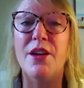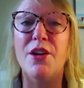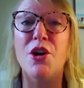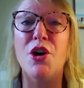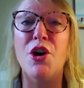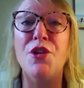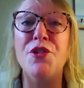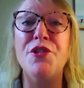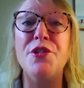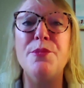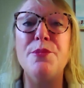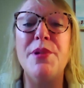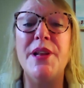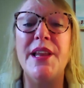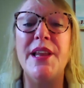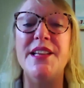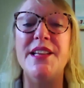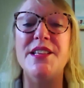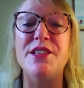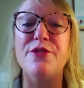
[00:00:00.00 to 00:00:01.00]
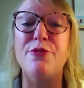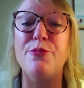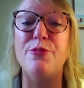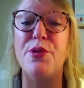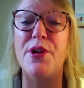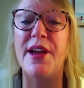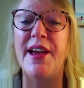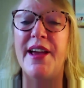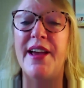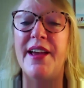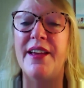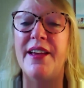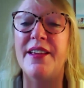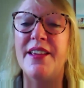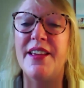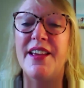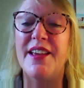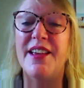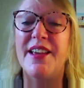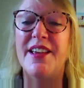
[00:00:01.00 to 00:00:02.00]
contemplative prayer
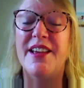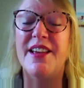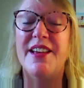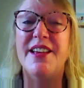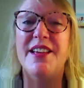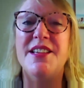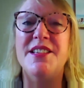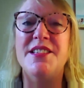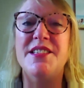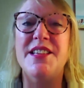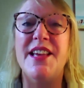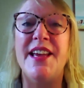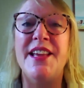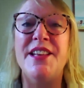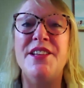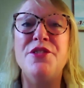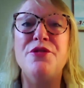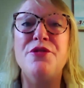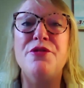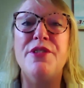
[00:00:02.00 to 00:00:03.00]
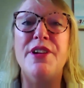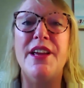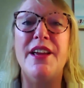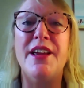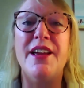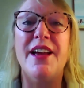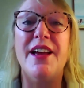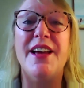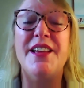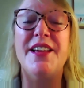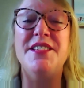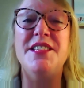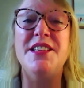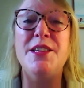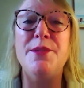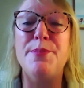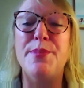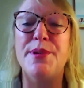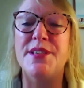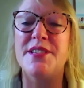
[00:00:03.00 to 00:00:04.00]
is entering a
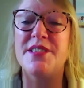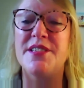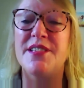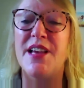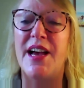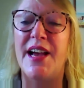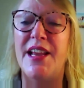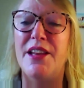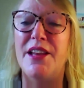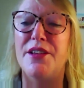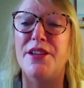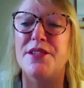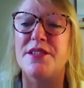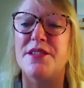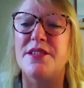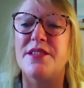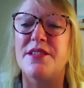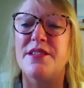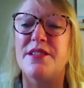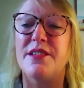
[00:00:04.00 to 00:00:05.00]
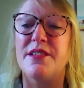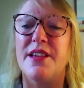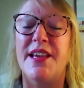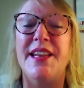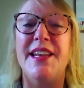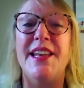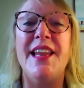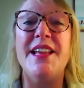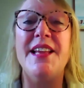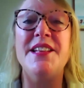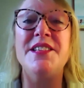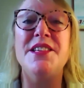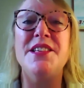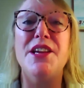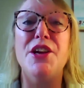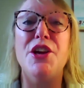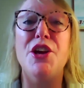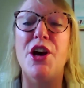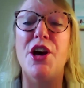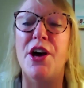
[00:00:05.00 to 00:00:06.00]
deeper silence and
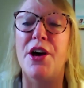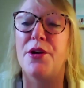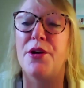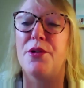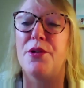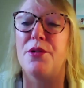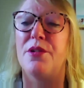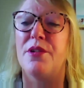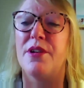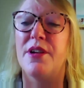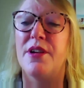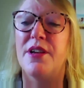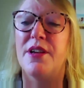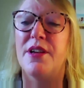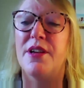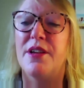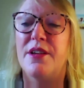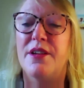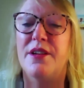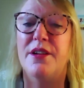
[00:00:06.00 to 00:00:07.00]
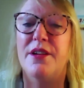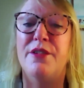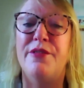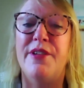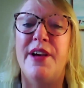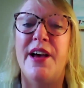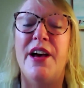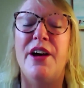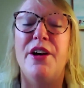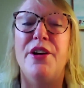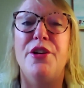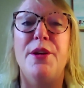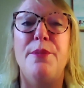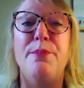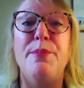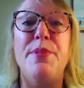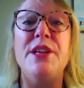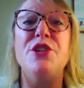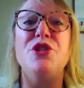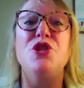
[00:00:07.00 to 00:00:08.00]
letting go of our
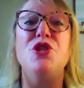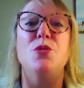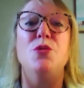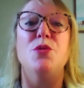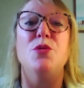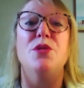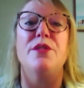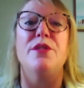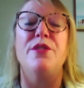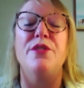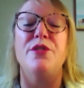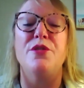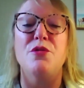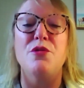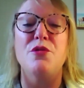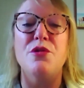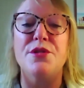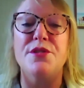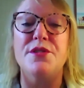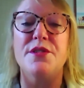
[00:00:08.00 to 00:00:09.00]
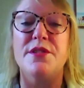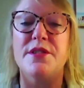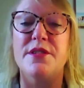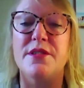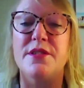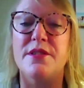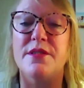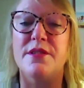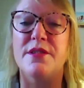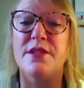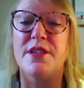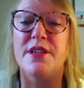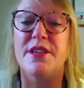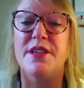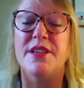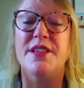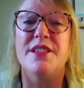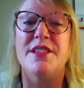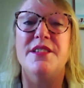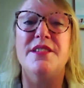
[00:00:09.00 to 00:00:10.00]
habitual thoughts,
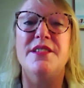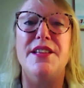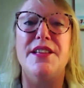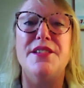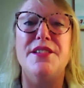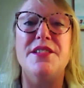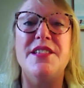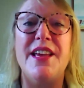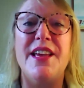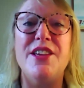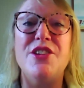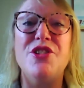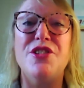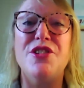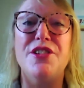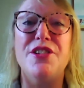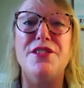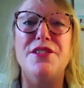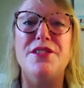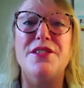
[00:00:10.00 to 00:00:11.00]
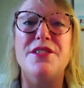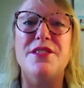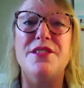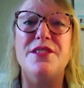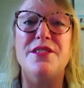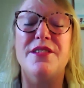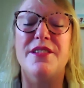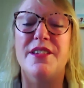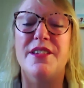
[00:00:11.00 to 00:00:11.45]
sensations,